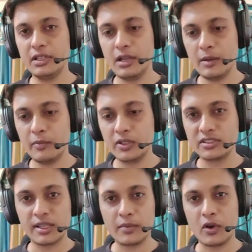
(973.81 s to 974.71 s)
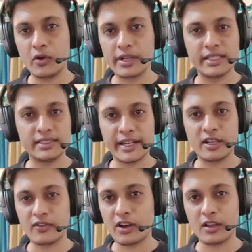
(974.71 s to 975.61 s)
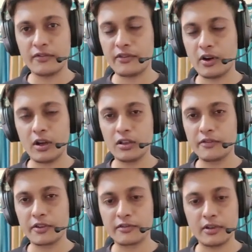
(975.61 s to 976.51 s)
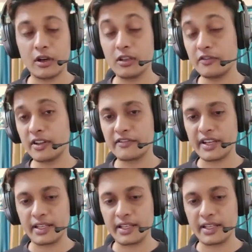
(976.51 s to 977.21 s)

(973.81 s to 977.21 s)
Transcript: put some code inside of all of our file.